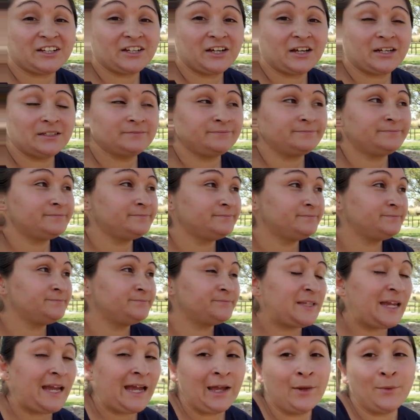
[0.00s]
got.
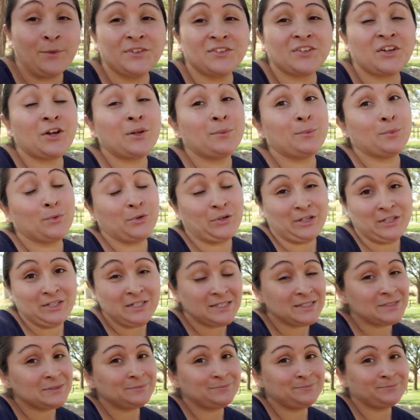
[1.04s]
I was on
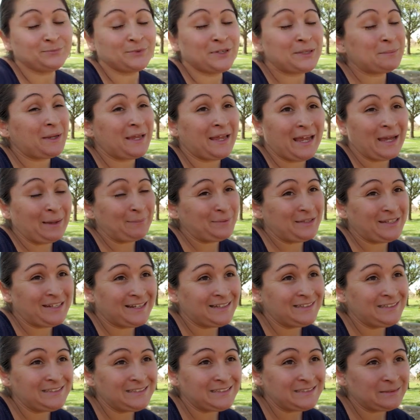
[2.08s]
point with my happy
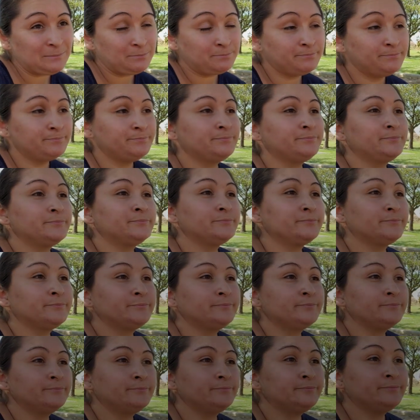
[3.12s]
dance.
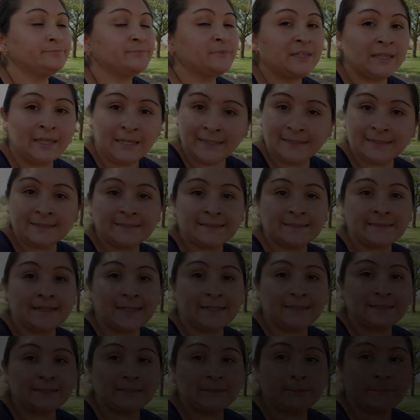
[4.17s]
Kids, not so